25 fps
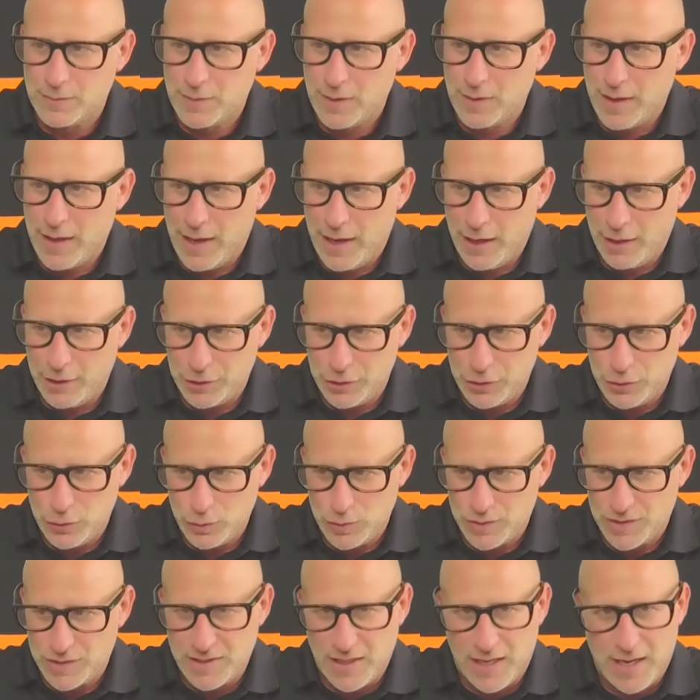how to
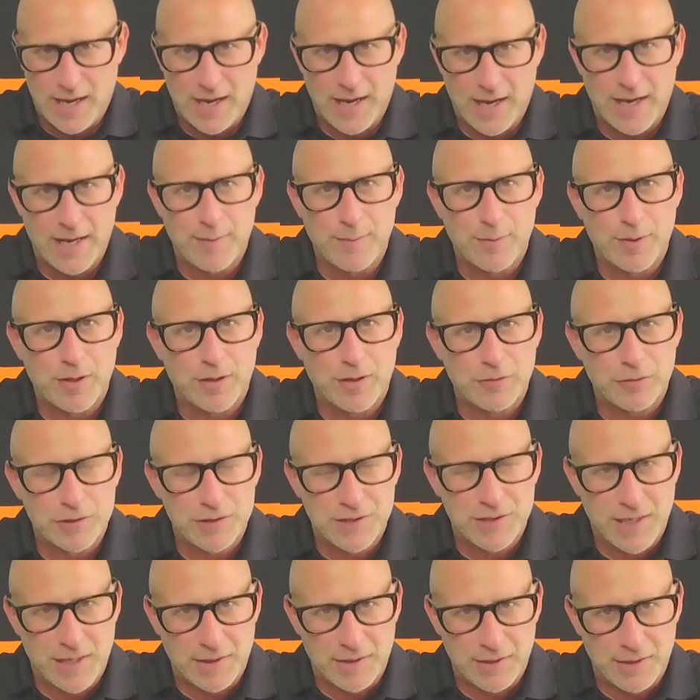use time and
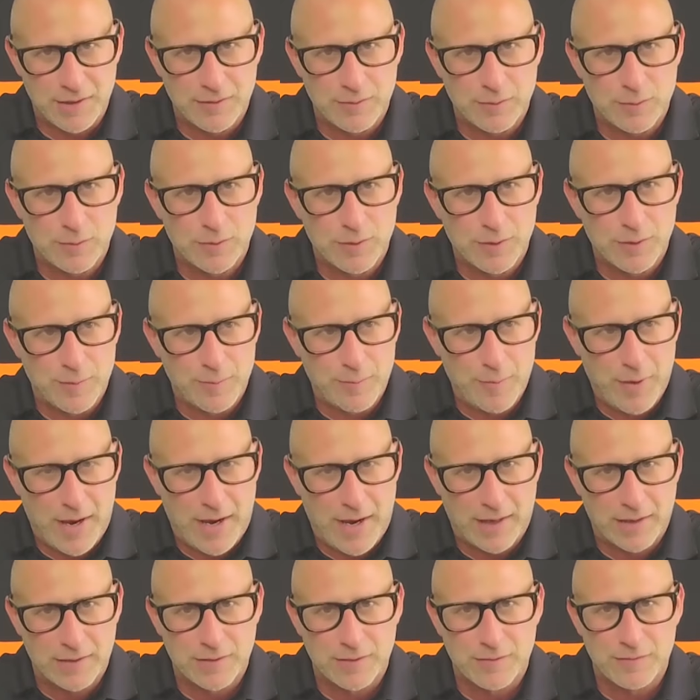understanding the
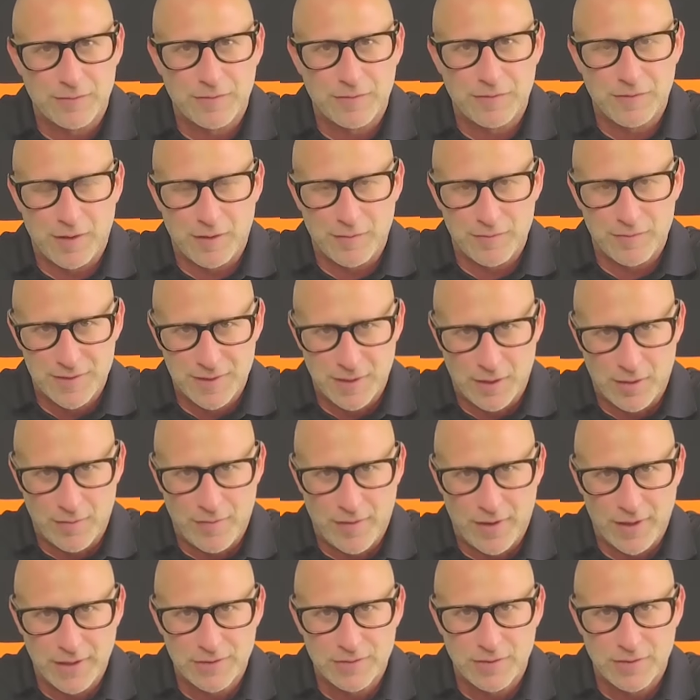impact of
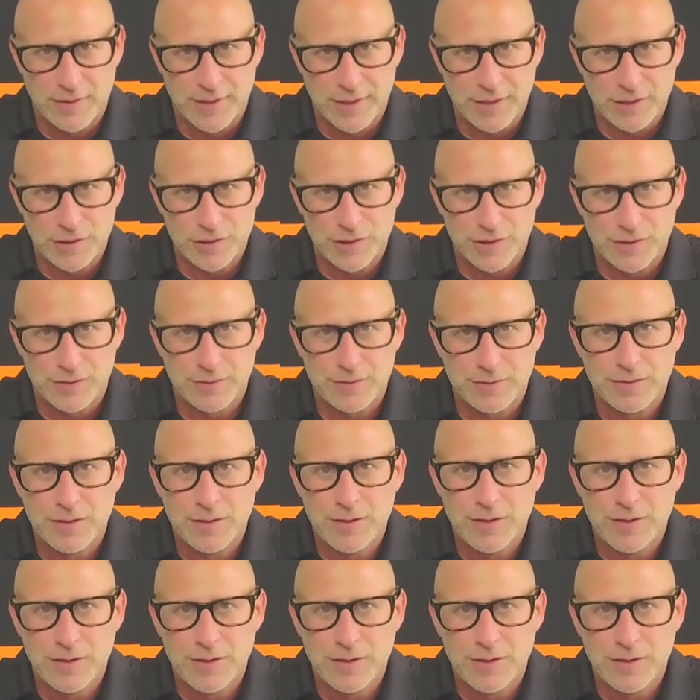self-isolation.